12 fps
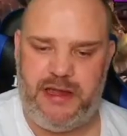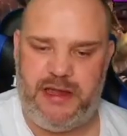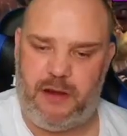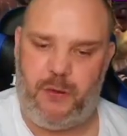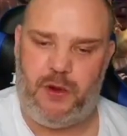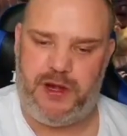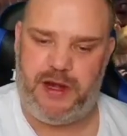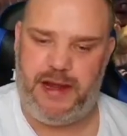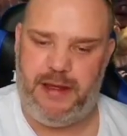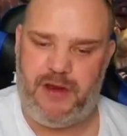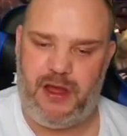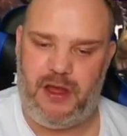And I wanted to
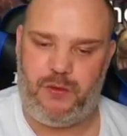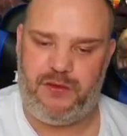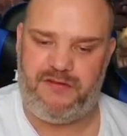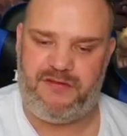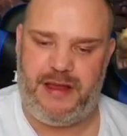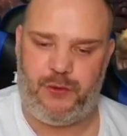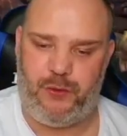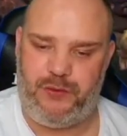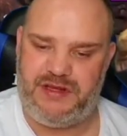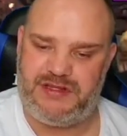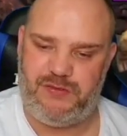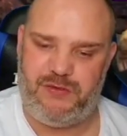let them know that
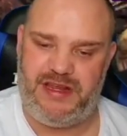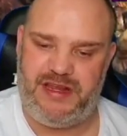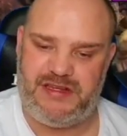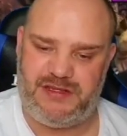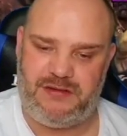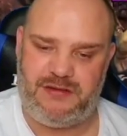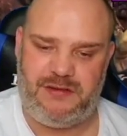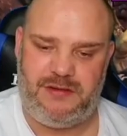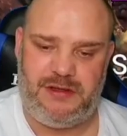Valkyrie's the reason.